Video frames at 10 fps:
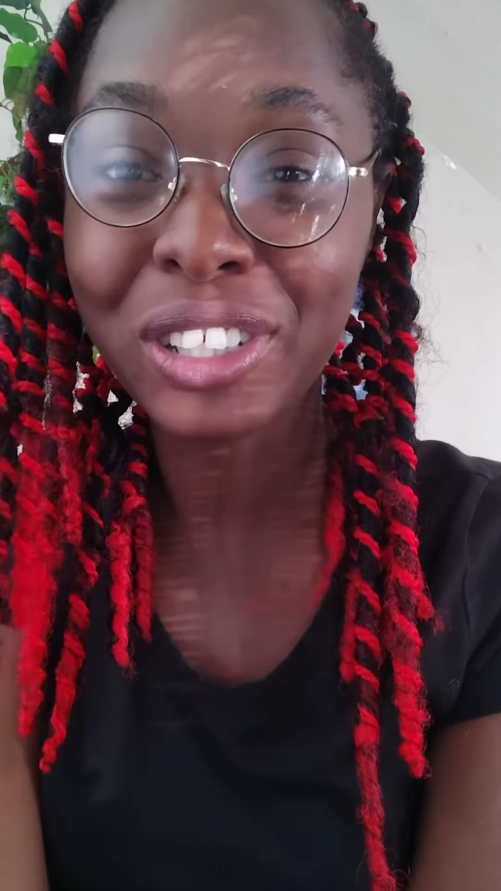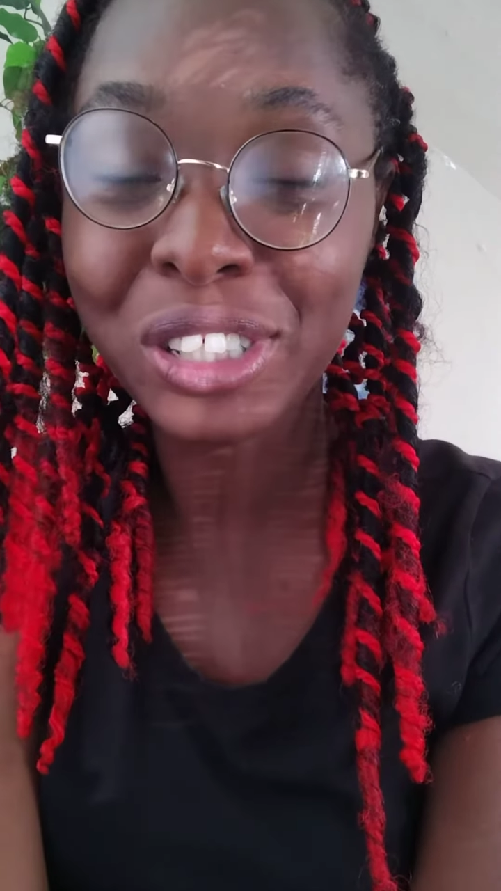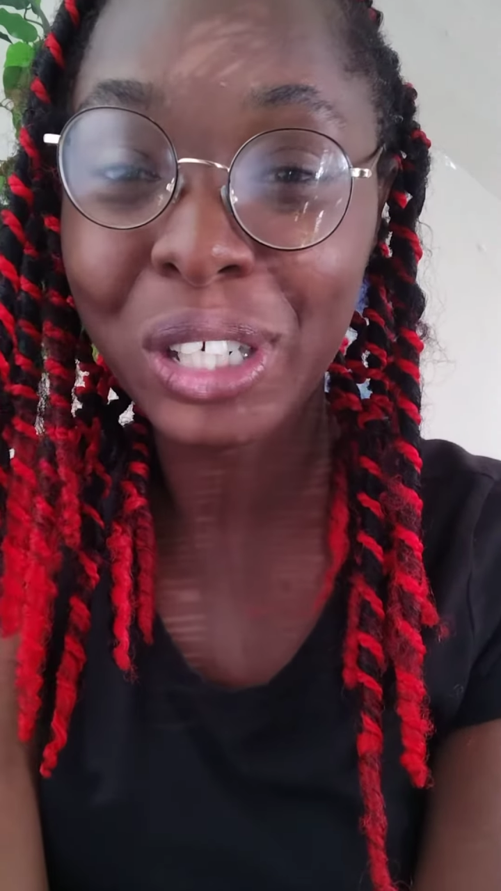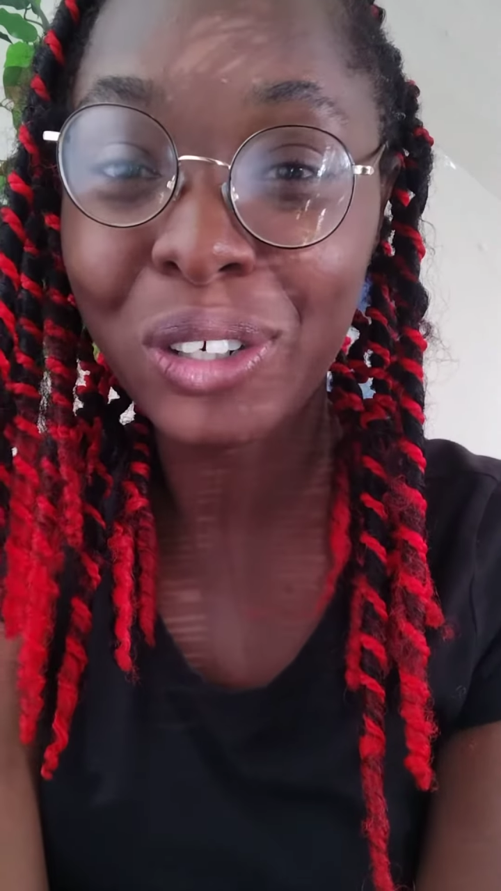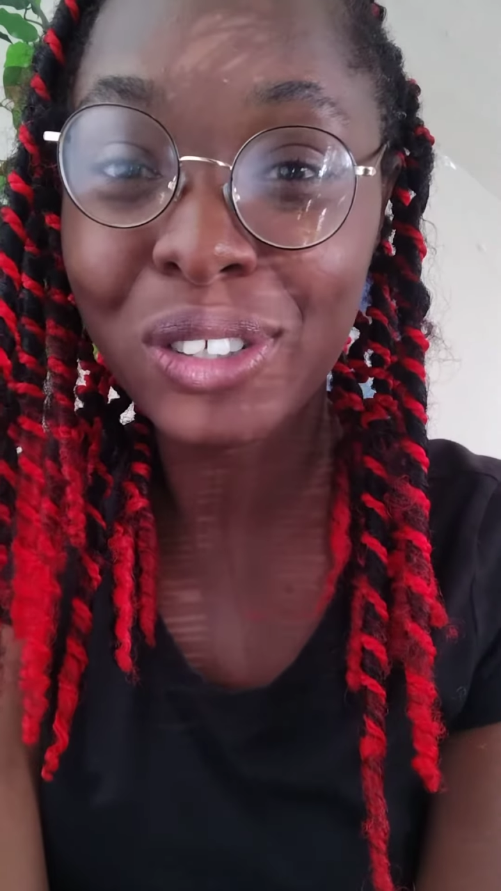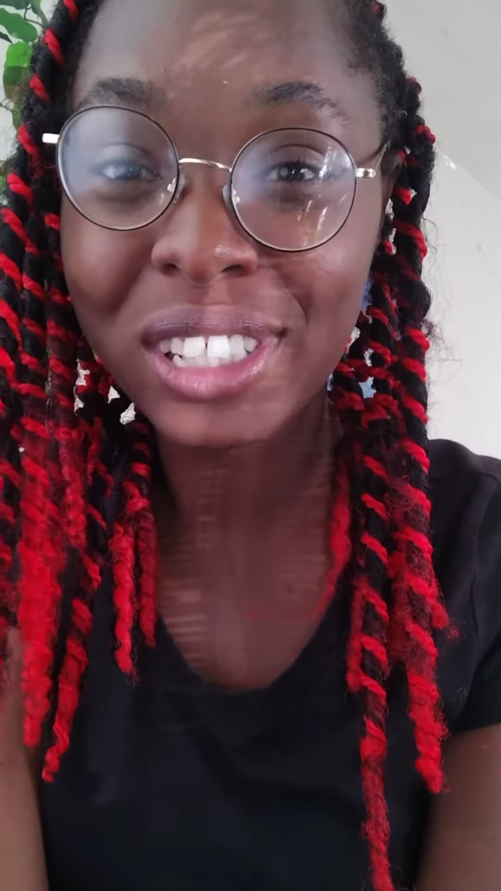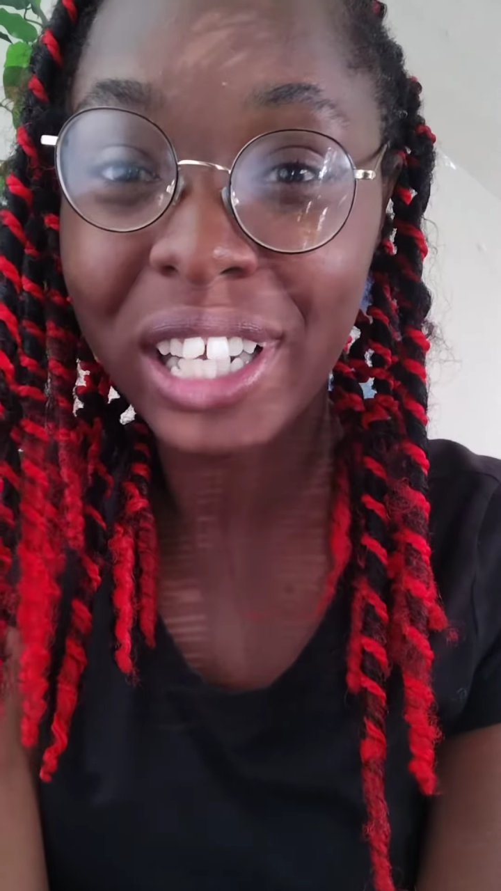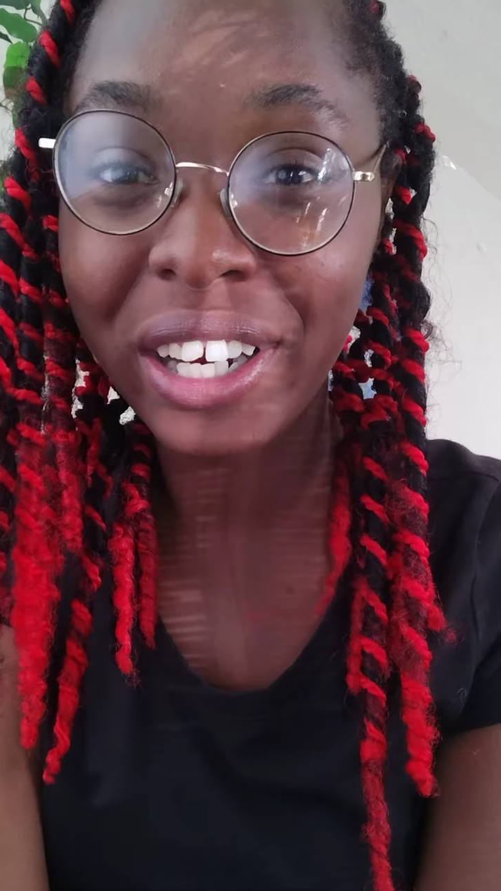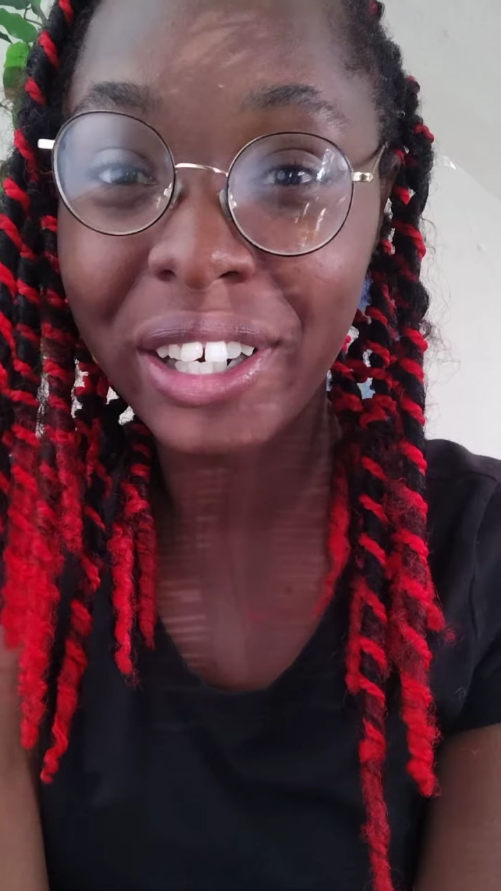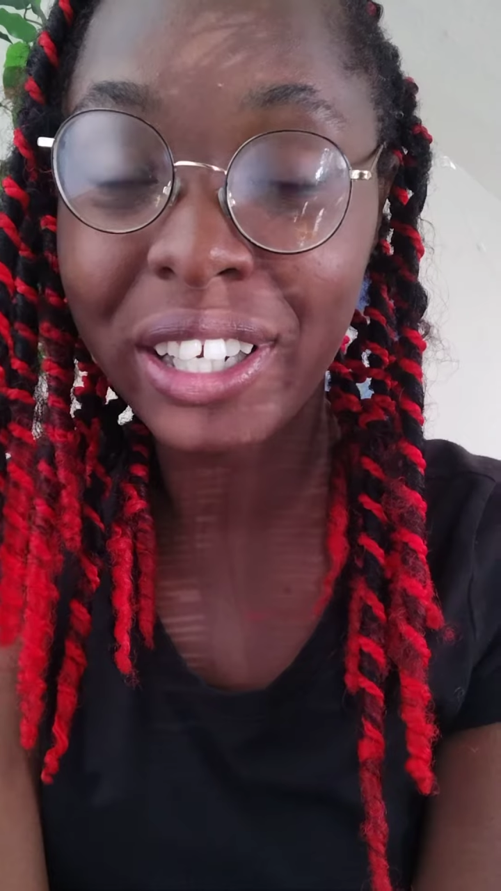the shoals
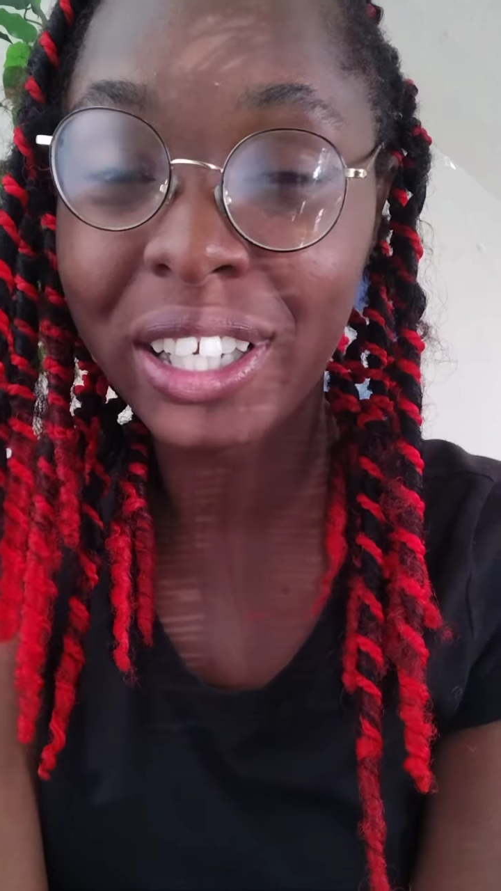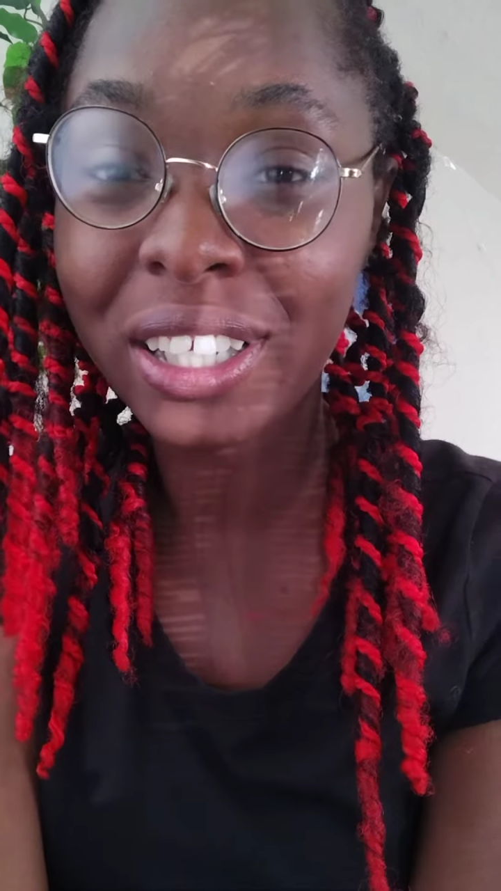area.